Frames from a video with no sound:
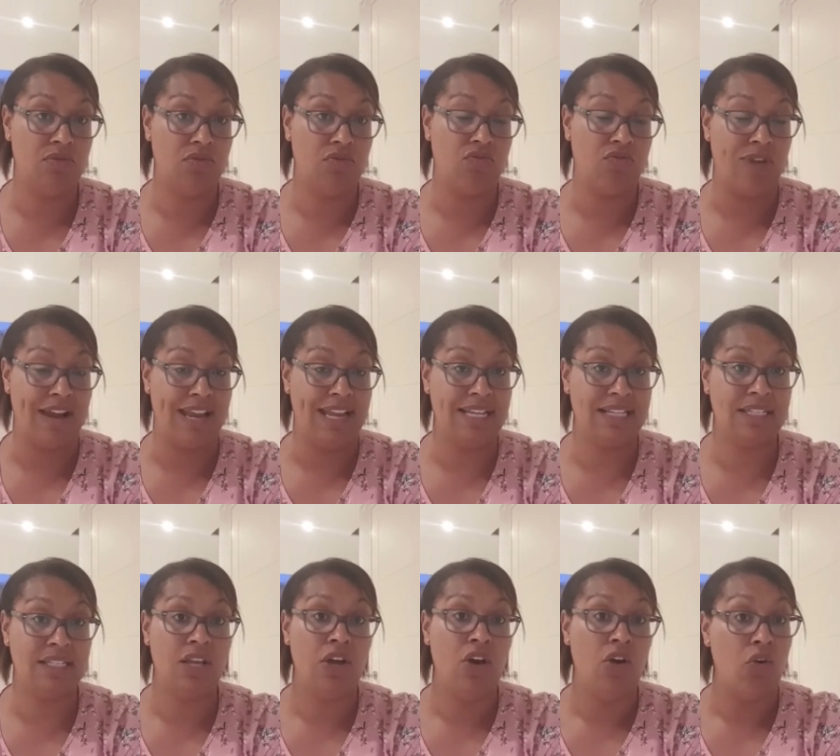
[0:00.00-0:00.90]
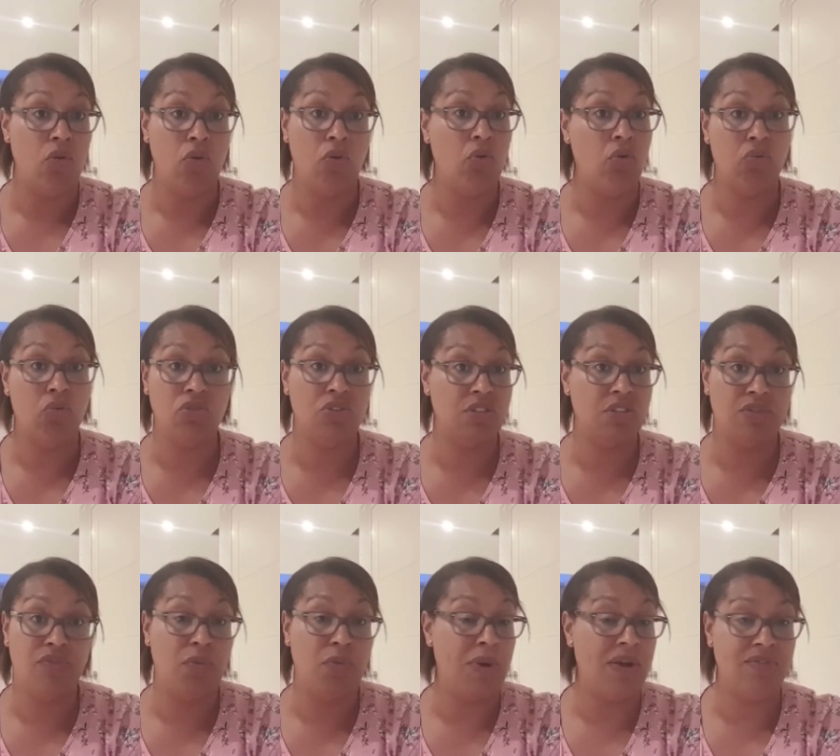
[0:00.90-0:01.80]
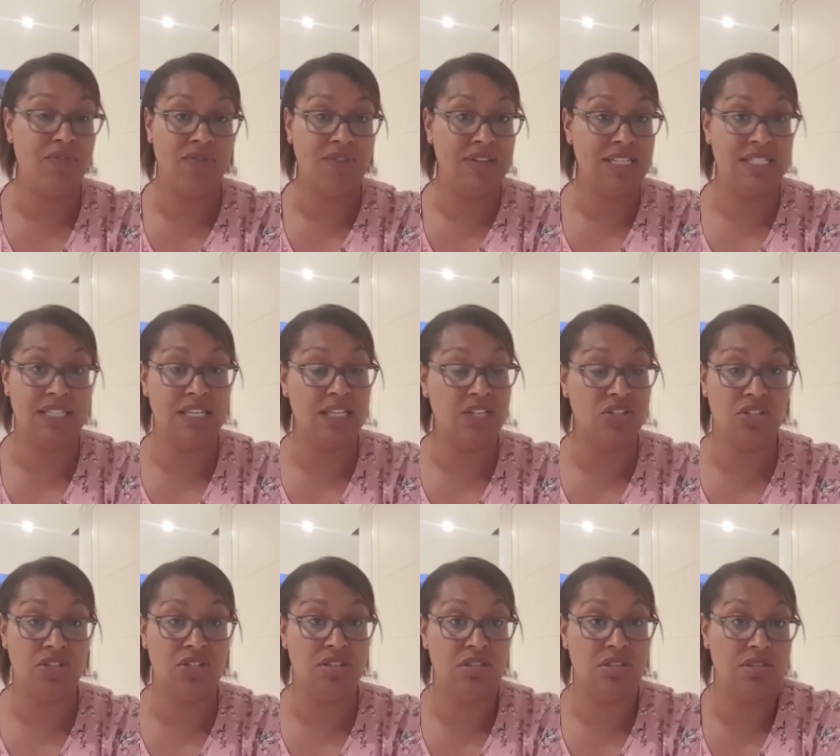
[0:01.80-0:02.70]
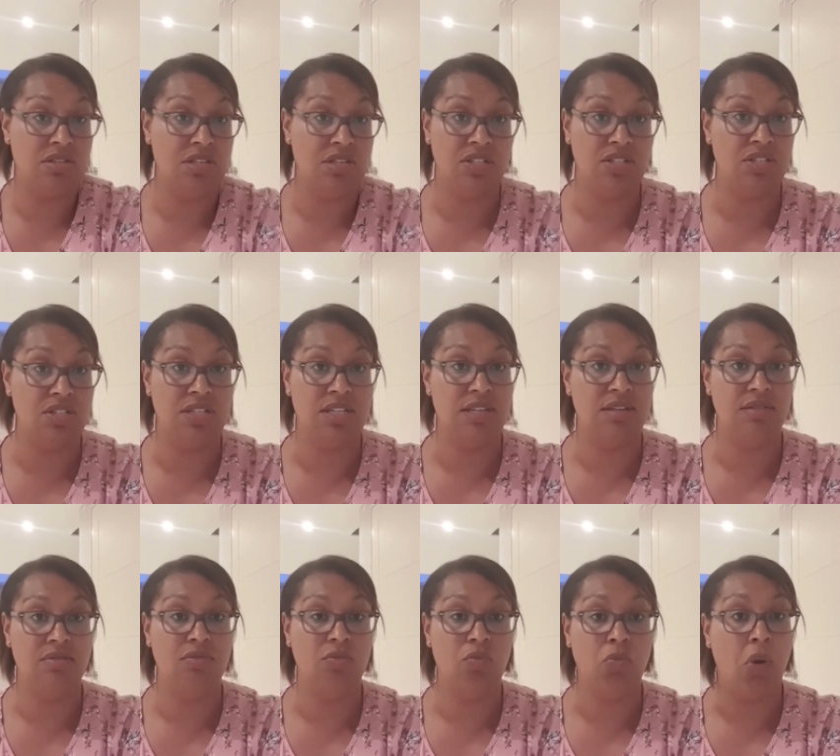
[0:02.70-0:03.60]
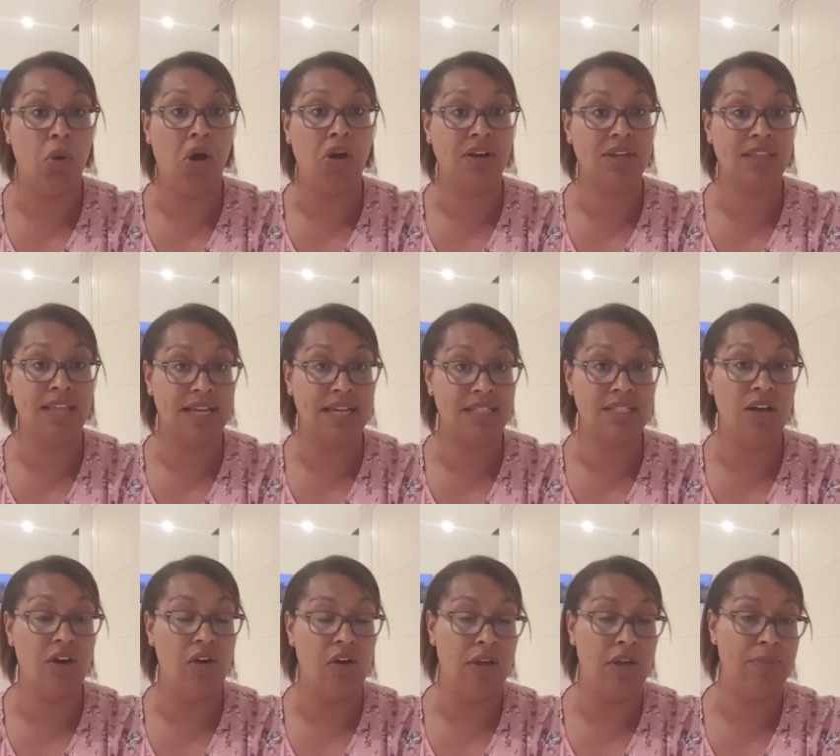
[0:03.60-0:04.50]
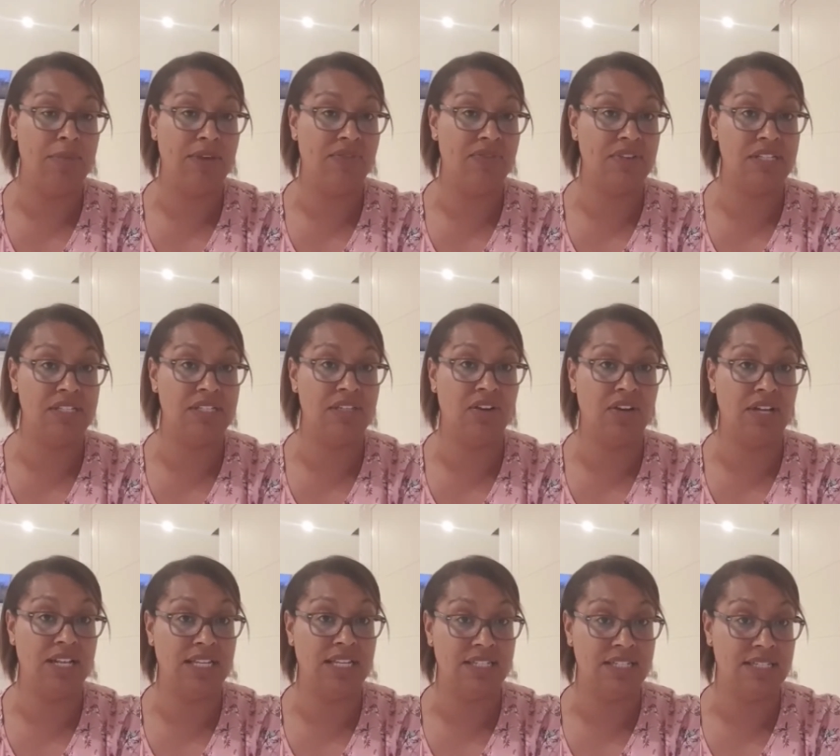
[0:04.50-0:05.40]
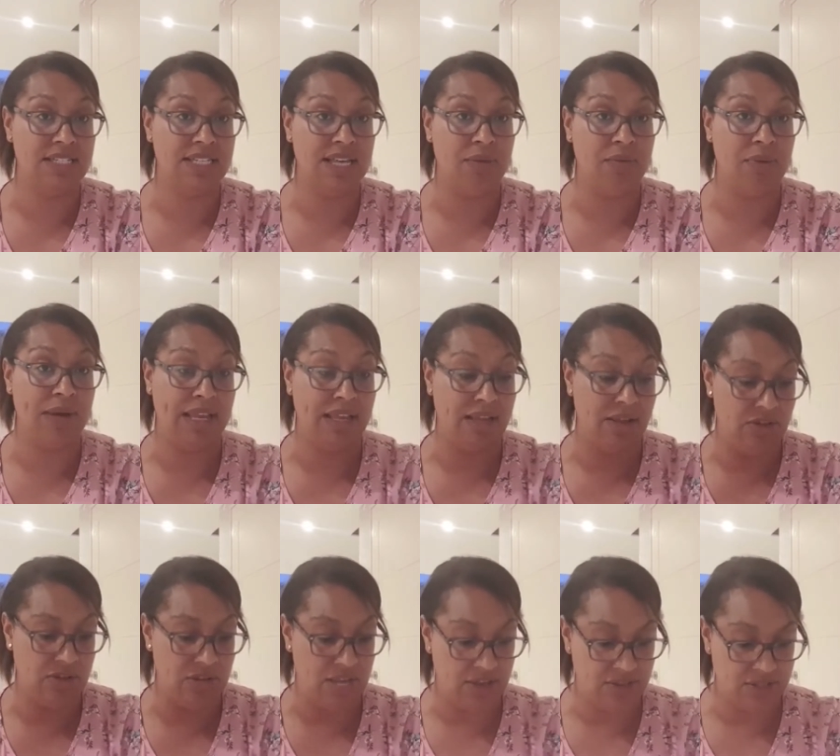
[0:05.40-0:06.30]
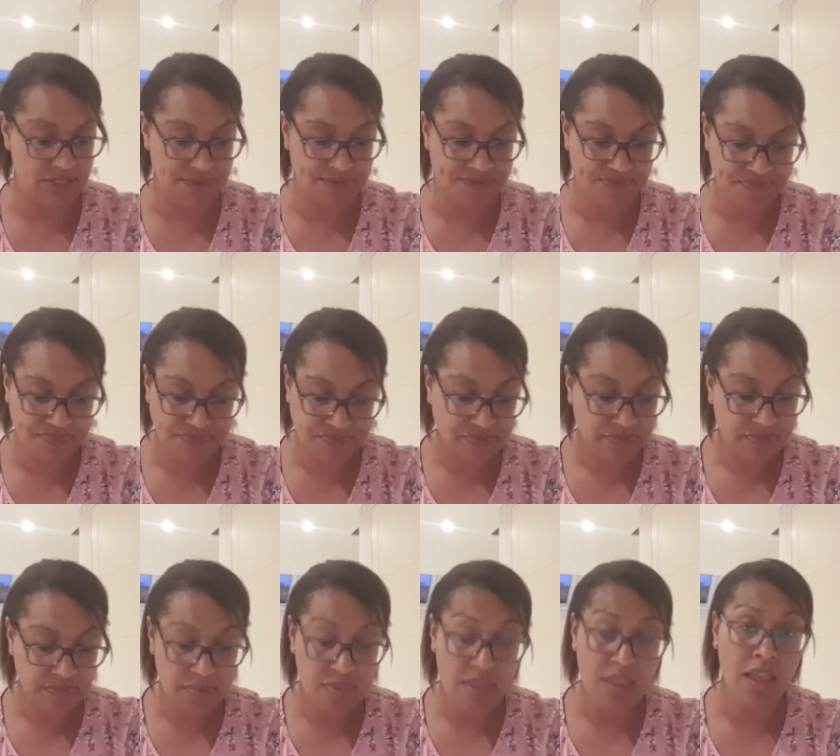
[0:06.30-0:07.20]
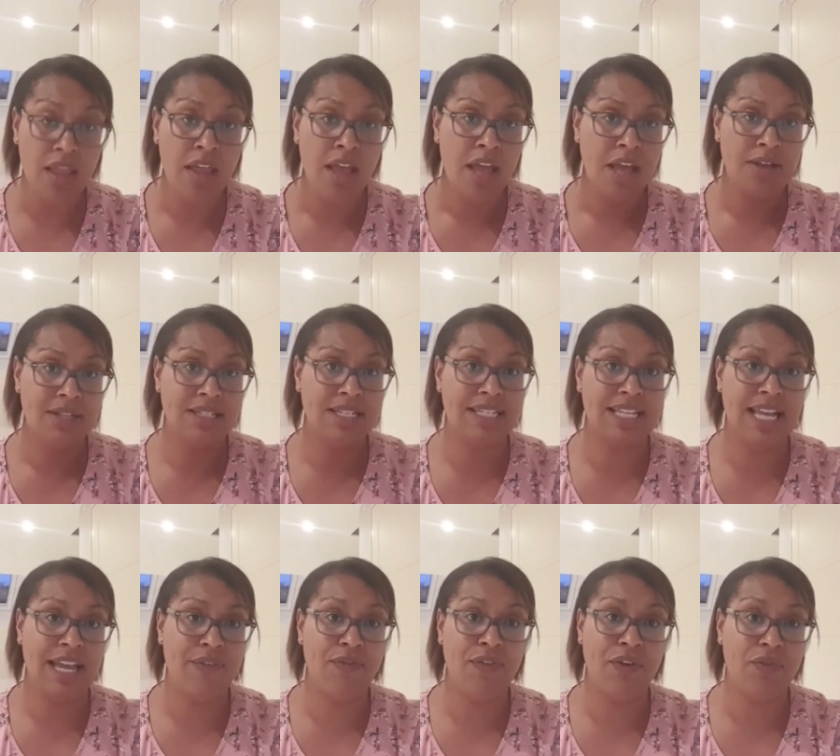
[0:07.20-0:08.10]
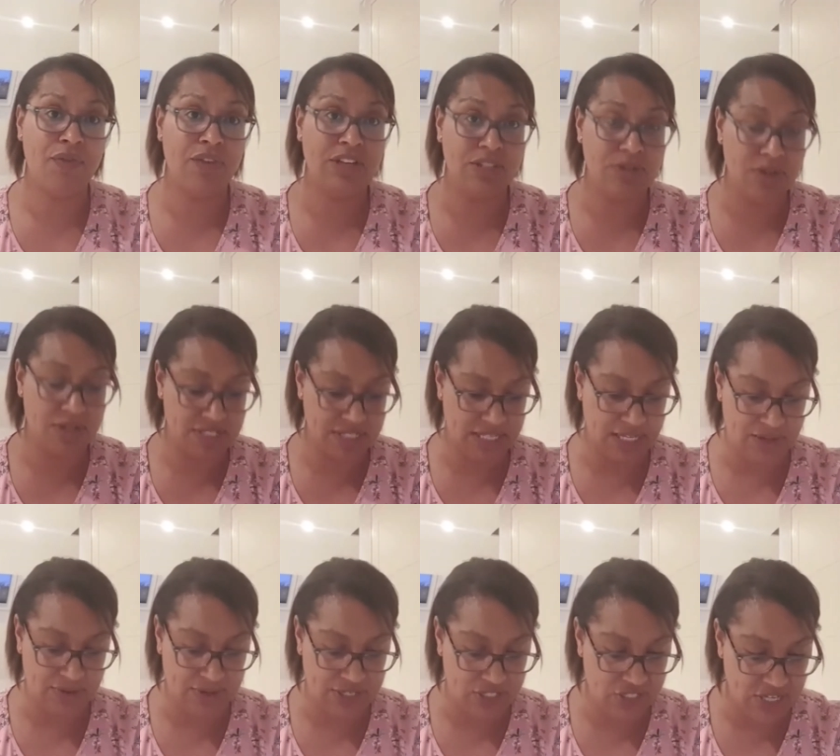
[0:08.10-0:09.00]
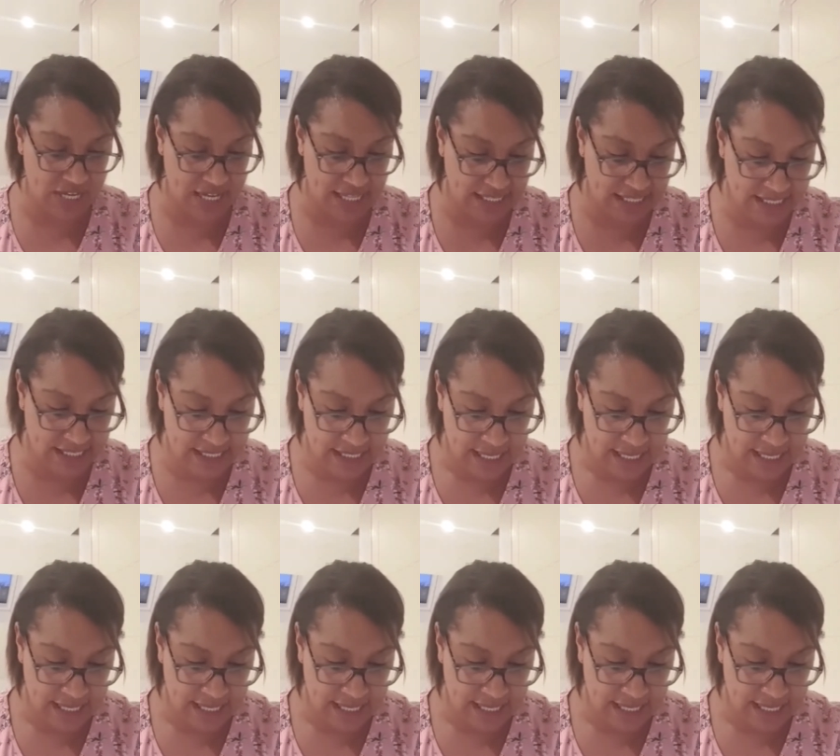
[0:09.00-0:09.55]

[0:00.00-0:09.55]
great, or just for whatever reason it just didn't work that time. If his side litters that way, who knows. As I say, feel free to ask any questions.